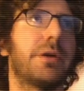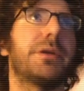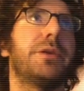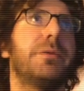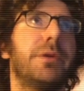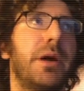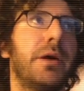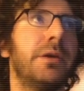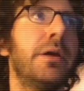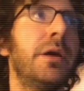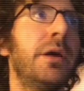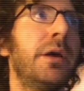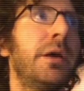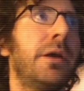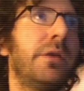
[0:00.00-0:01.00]
QAnon.
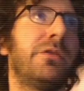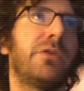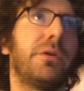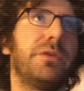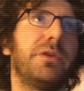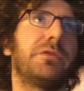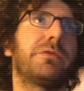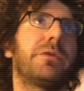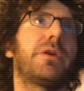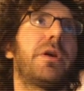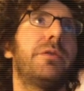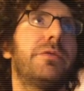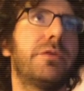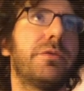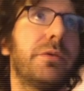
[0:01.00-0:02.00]
And so at least for
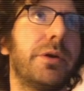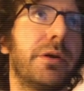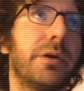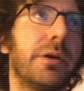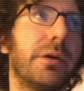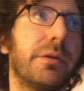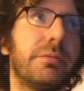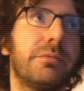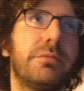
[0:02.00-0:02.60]
COVID Twitter,